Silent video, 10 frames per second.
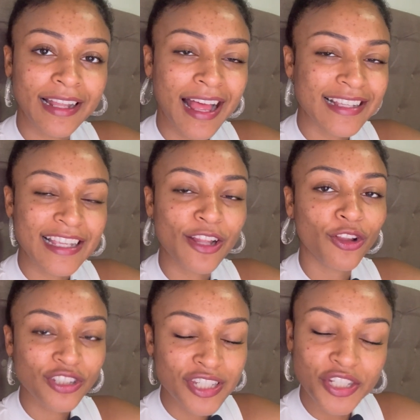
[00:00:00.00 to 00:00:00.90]
as a
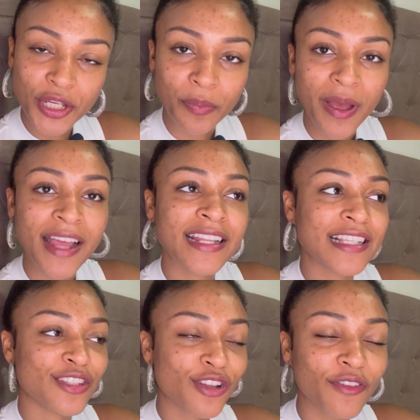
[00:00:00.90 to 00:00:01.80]
lost sheep and
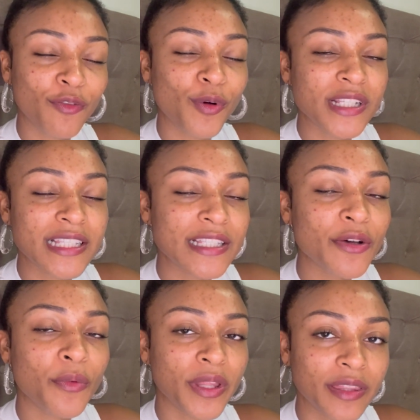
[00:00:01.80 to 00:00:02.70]
his love was
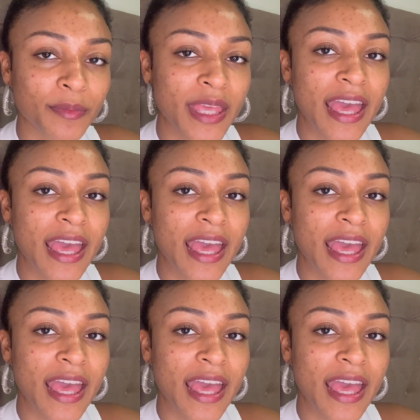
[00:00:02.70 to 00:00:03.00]
still with me,